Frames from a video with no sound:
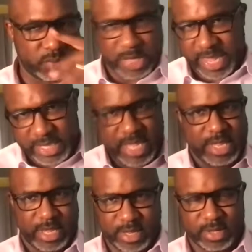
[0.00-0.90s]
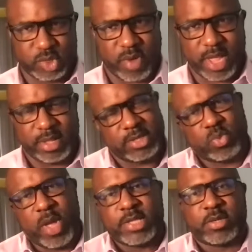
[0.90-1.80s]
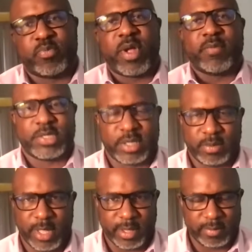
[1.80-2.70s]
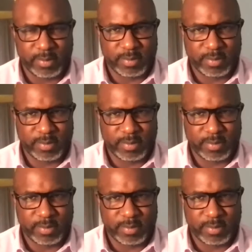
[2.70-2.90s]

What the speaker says: like leading this, right? That's white supremacy, man.